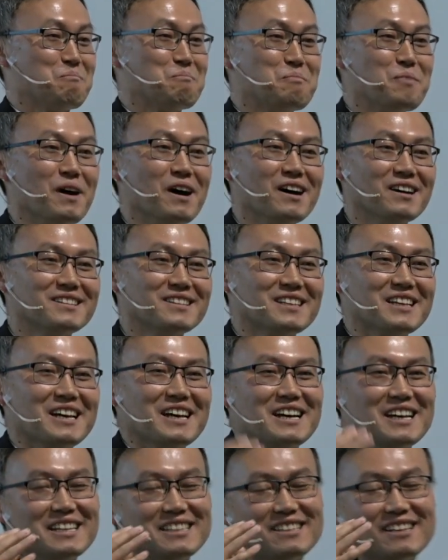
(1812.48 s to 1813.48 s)

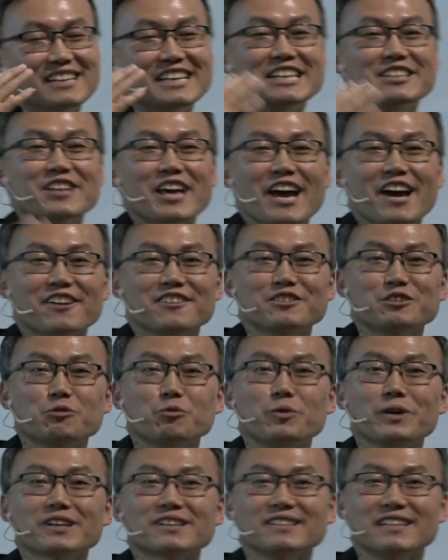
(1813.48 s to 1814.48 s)
But the inherent
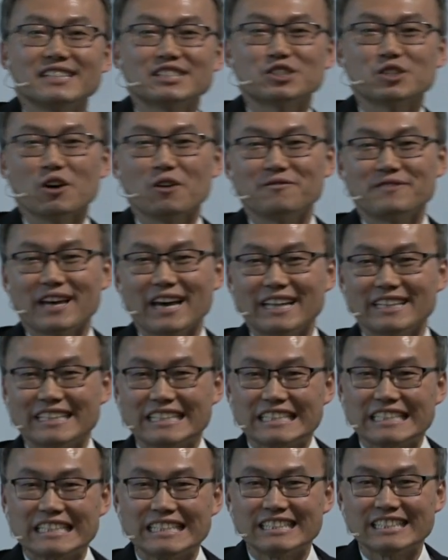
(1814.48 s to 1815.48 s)
weakness of
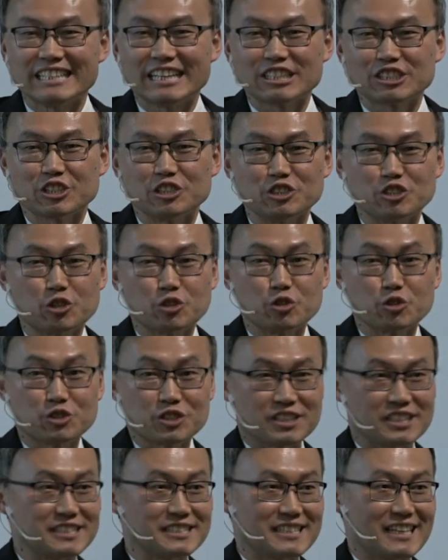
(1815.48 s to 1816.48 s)
that international
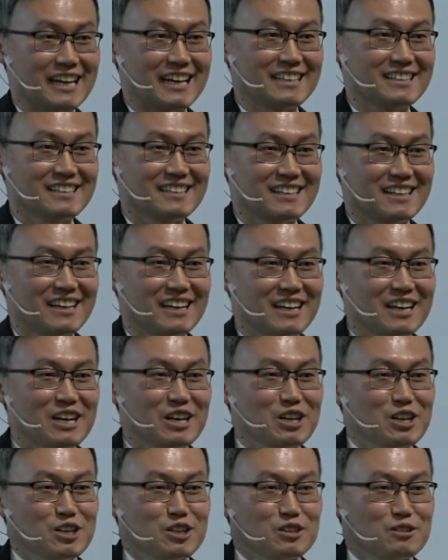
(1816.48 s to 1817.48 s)
institution is that
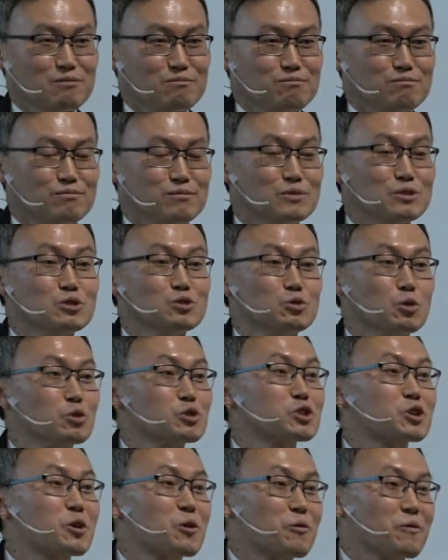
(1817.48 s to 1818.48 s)

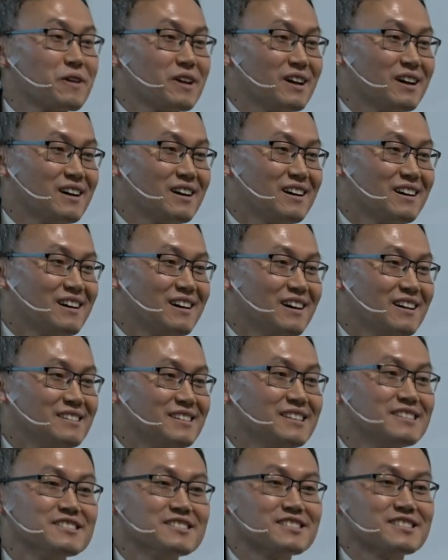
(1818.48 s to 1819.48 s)
North Korea
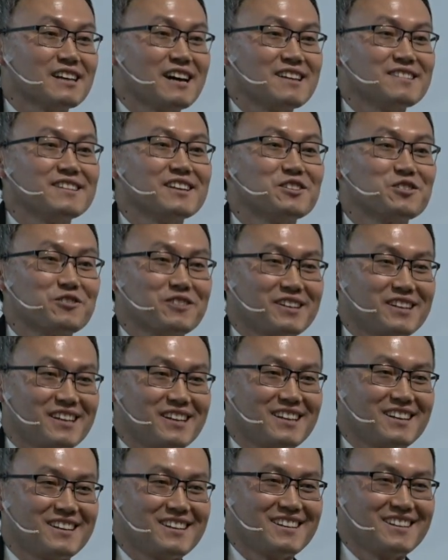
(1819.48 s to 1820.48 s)
didn't sign that
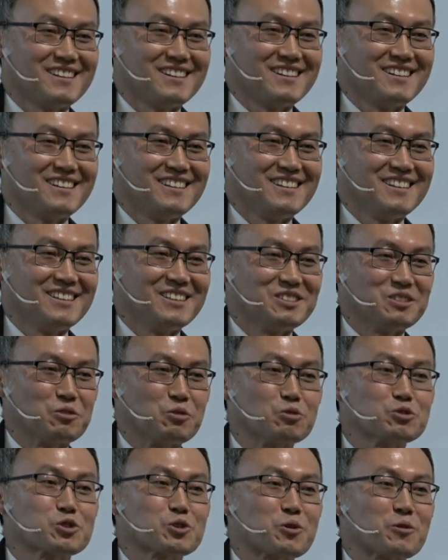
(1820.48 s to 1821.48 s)
treaty. So
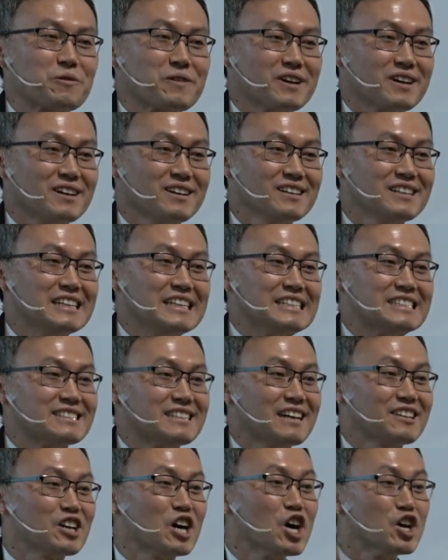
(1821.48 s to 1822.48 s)
North Korea is
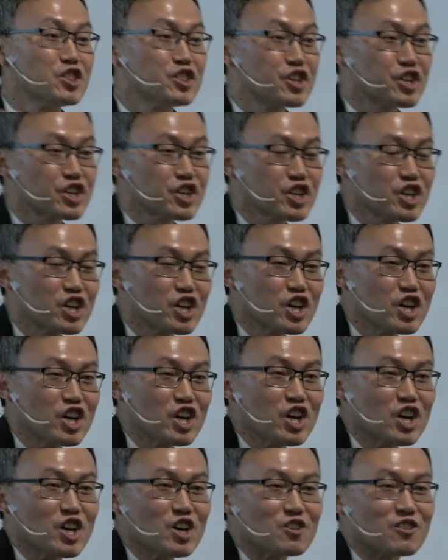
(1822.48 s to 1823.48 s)
not under,
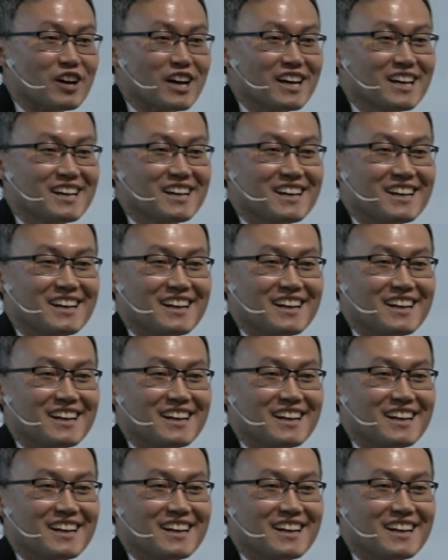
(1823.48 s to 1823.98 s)
right,